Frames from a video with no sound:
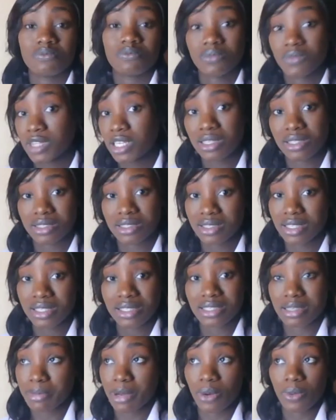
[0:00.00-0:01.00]
things. This
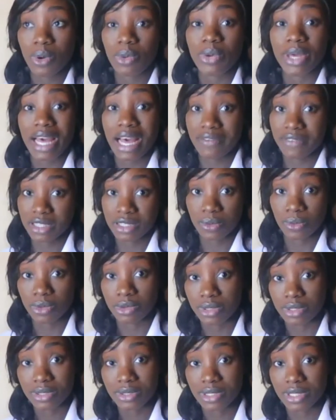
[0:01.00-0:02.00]
is about what we have in the
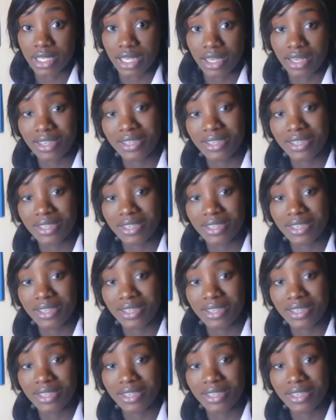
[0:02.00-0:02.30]
world today.